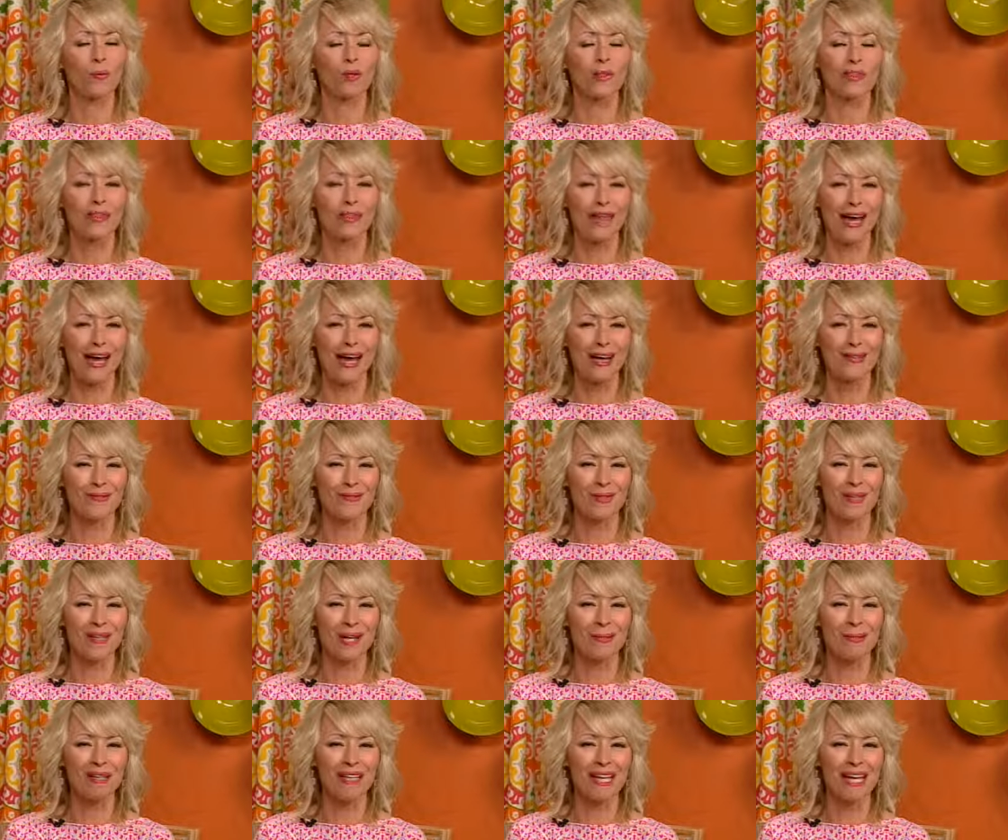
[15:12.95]
with that. Well,
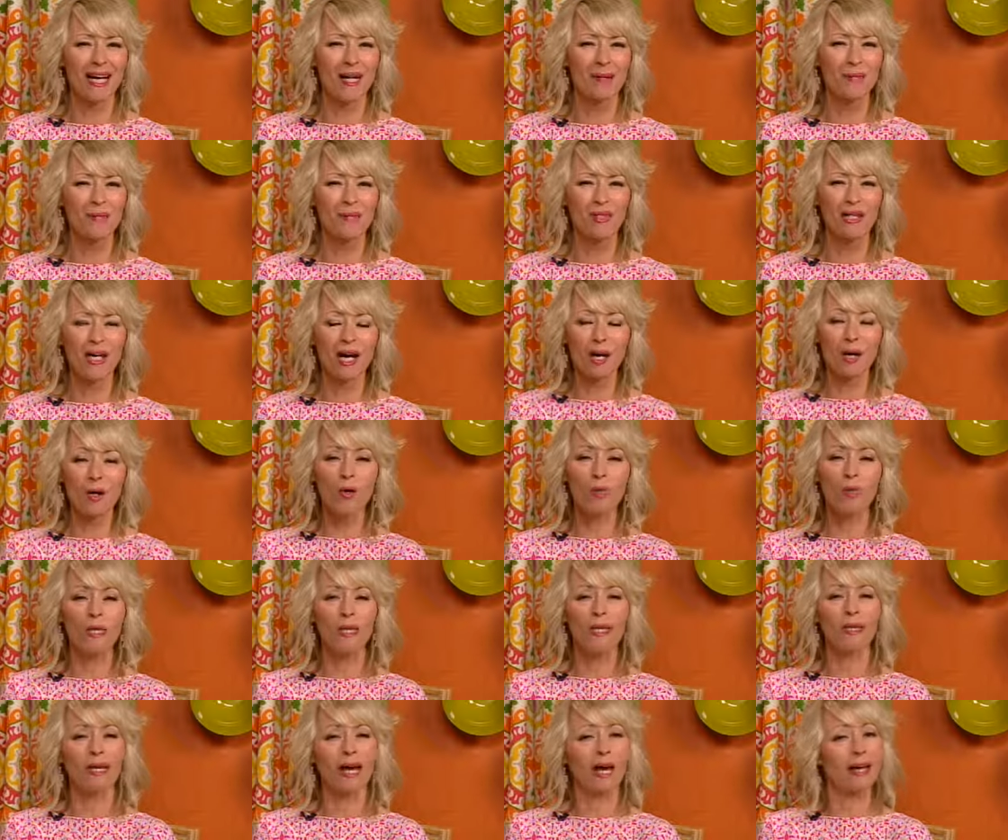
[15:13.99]
coming up, you know,
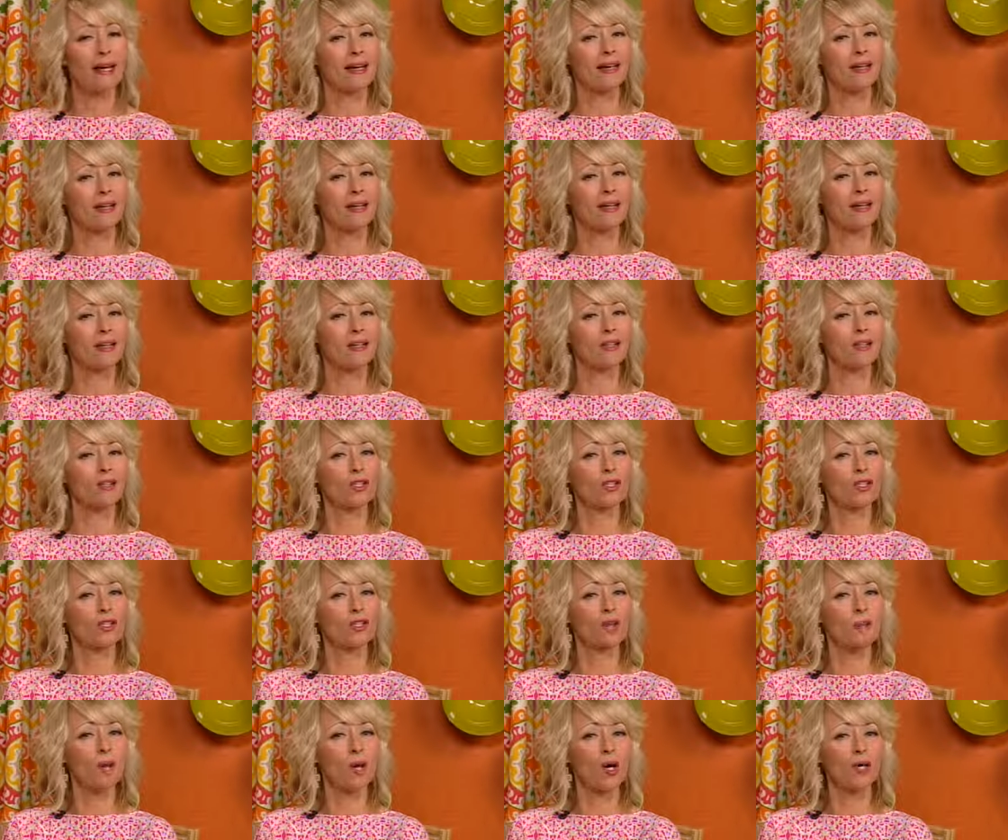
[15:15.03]
we at the end of a
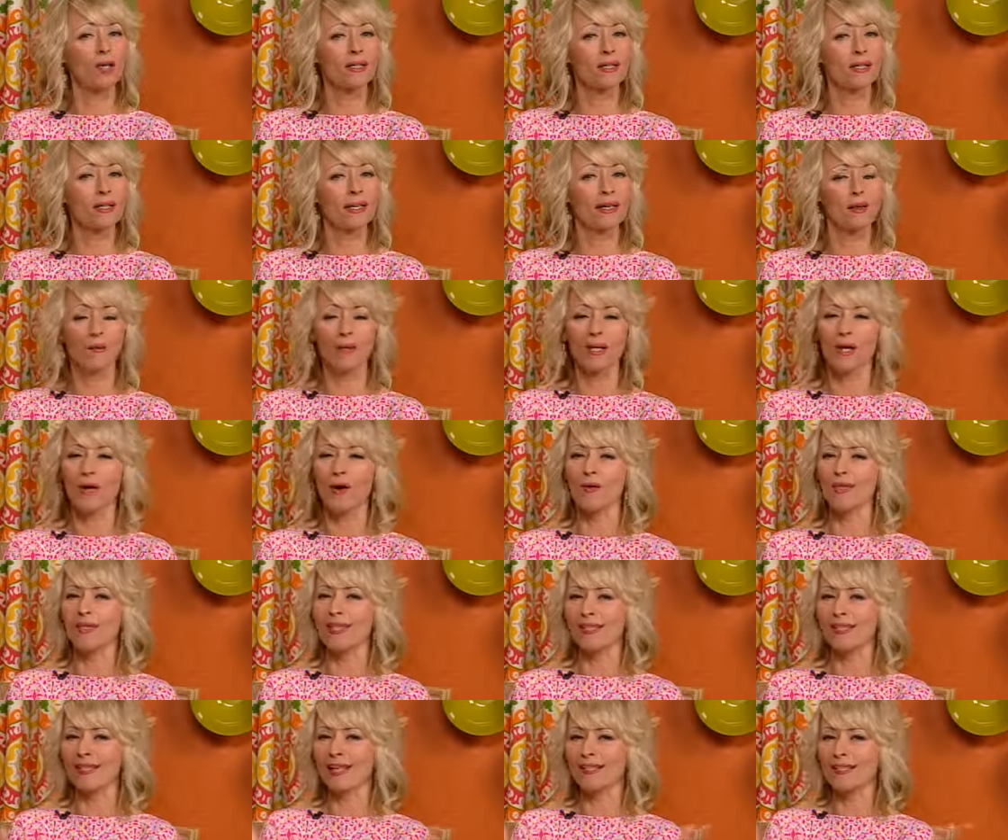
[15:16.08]
good party, and we
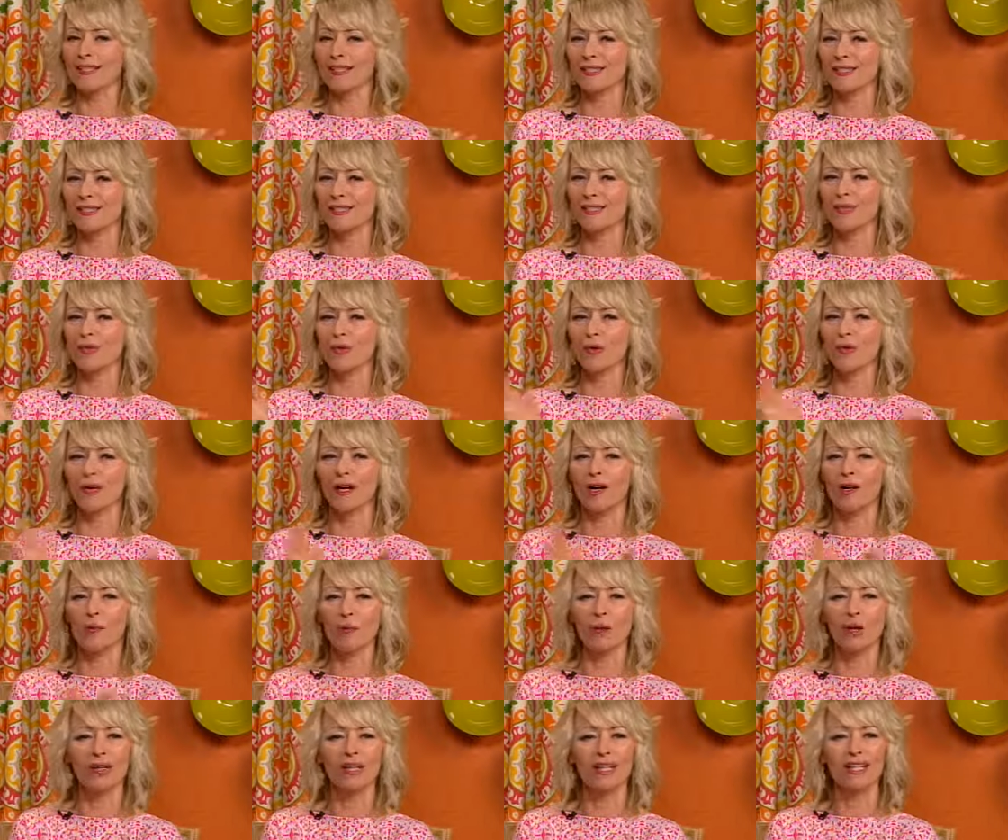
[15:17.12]
always like to enjoy our
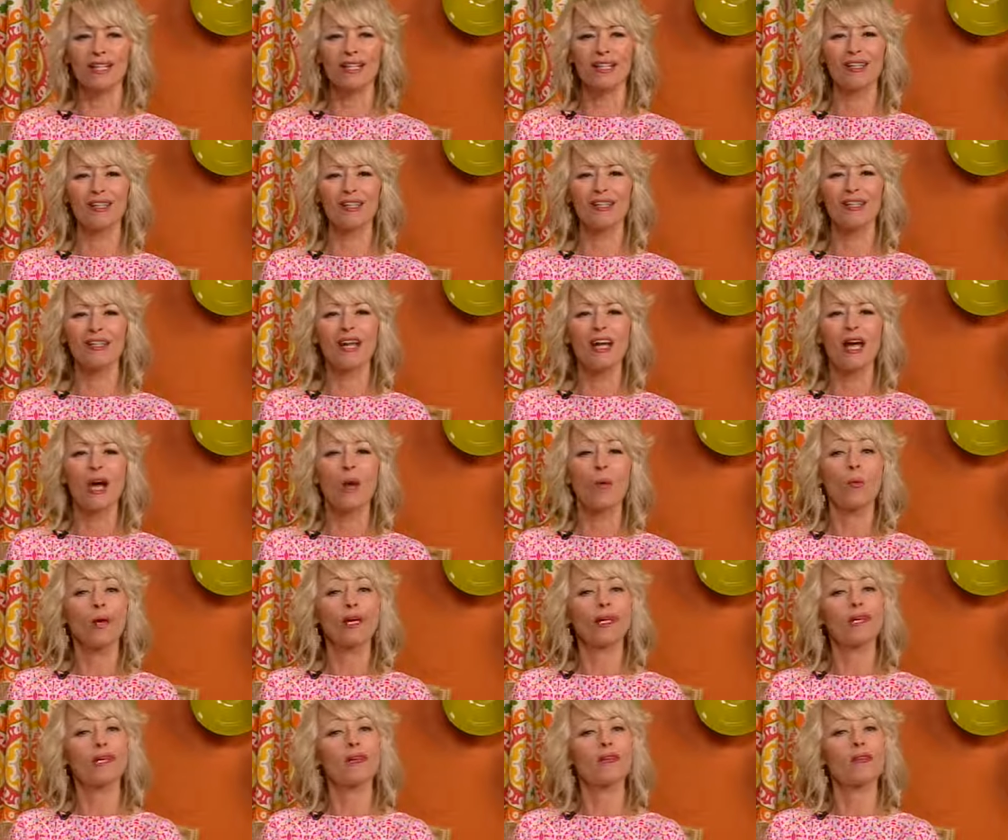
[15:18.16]
party here,
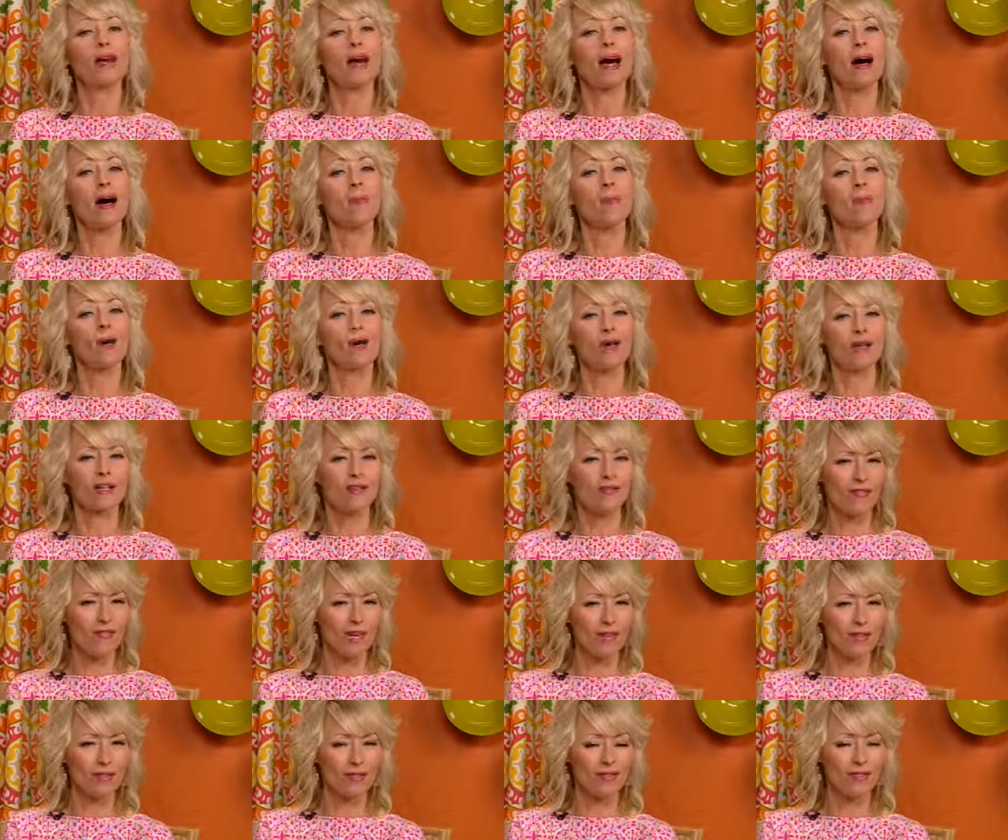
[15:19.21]
we give out party
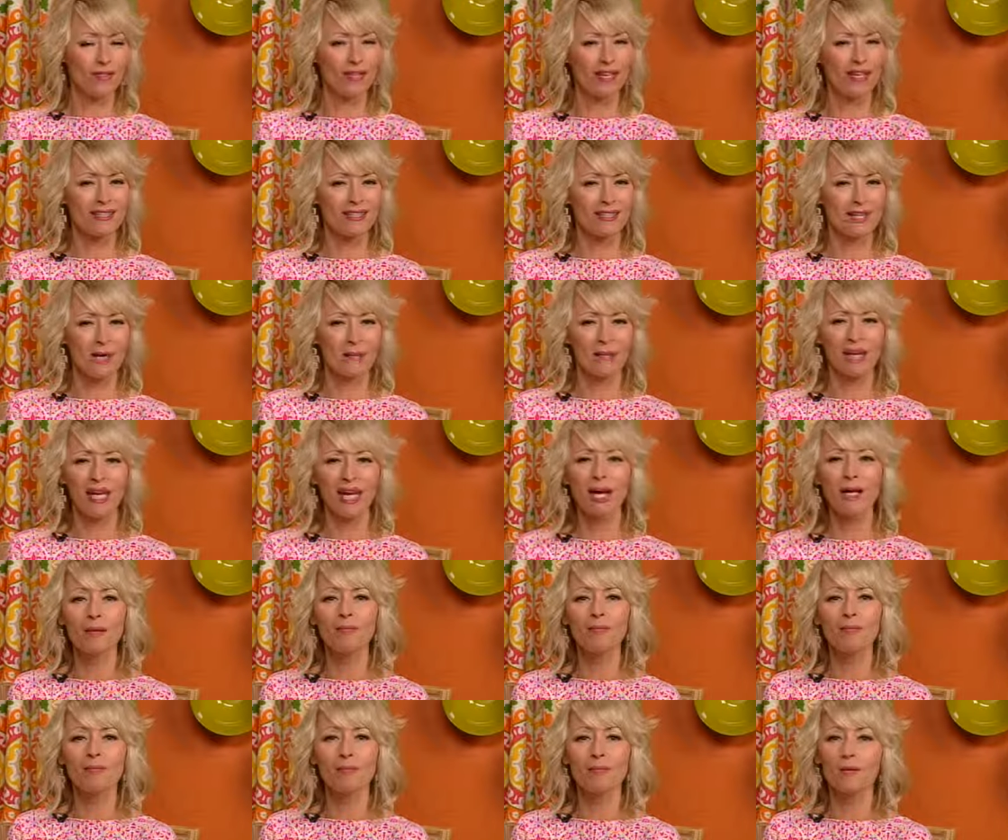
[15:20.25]
favors. That's coming
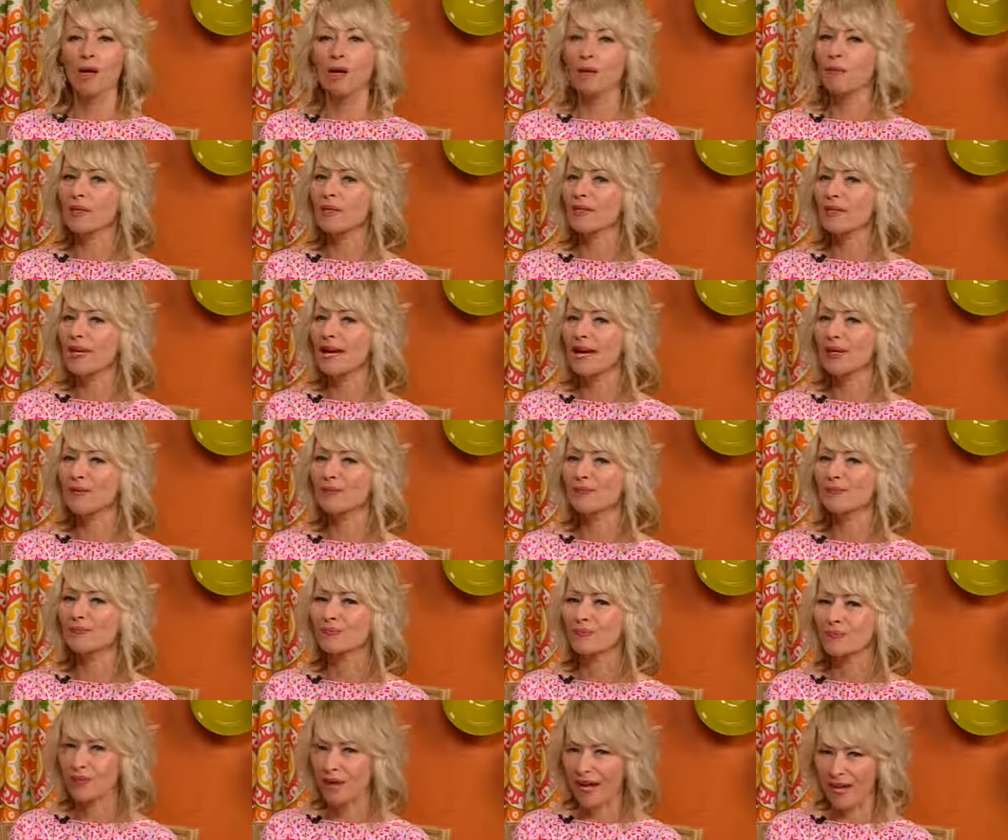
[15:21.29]
up, so don't miss out
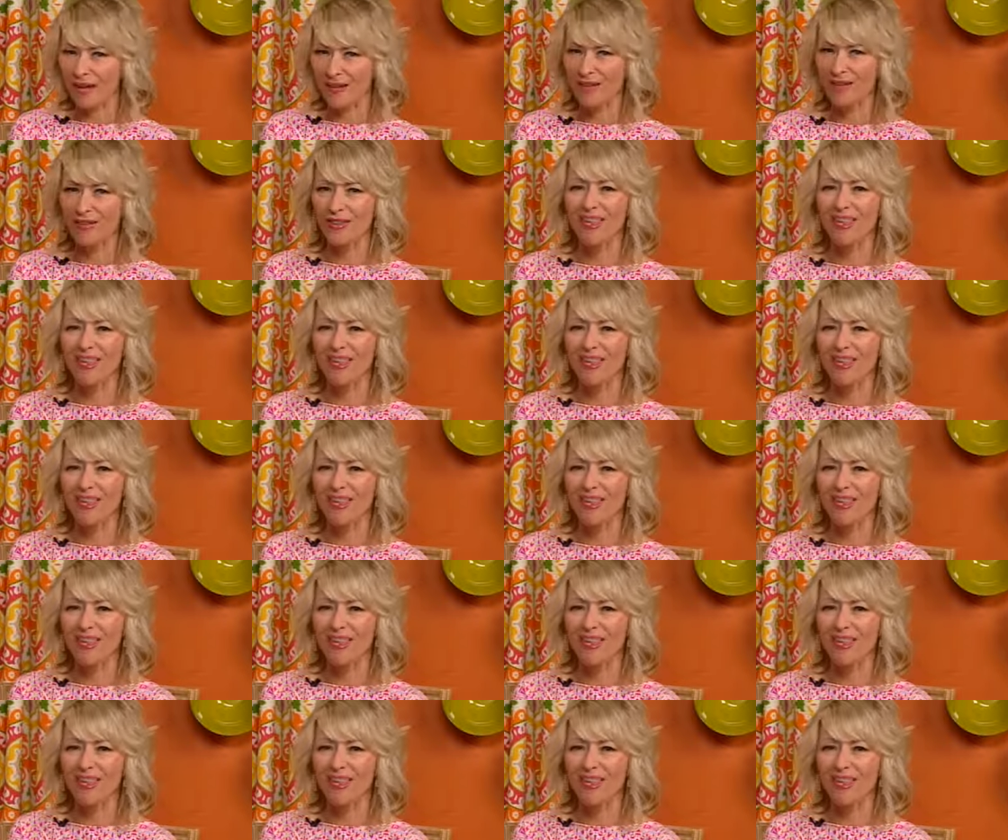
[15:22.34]
right after